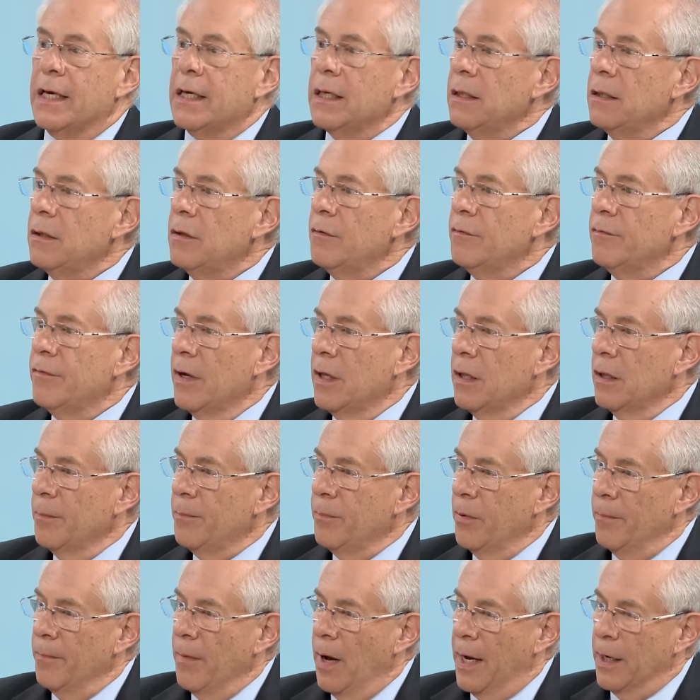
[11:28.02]
can
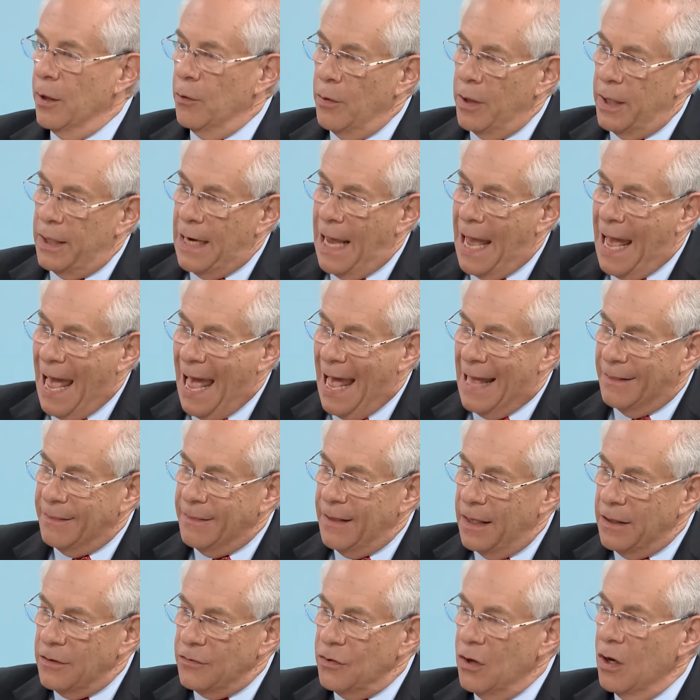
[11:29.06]
develop a migraine at
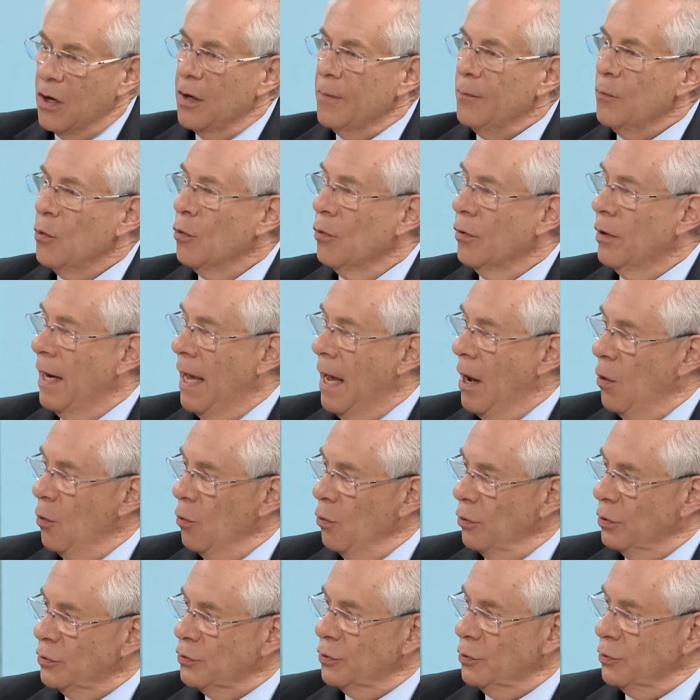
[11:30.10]
that time or an
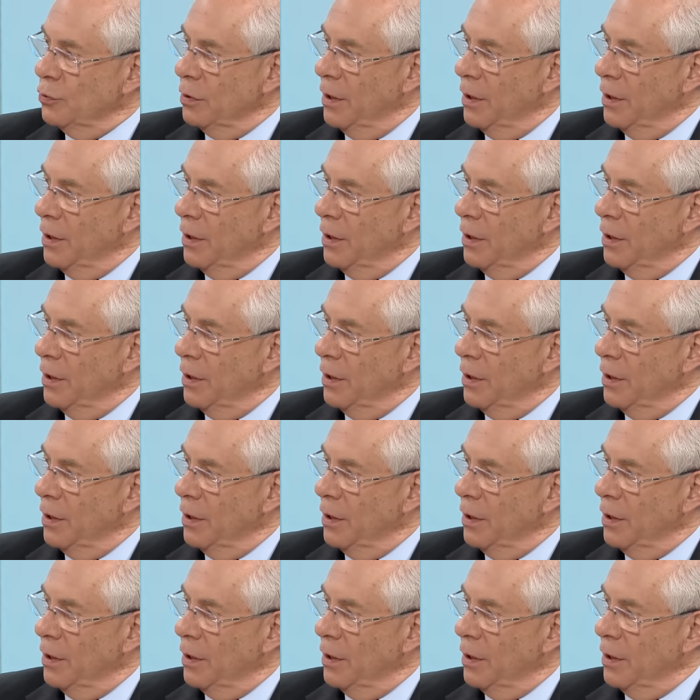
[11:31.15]
hour or two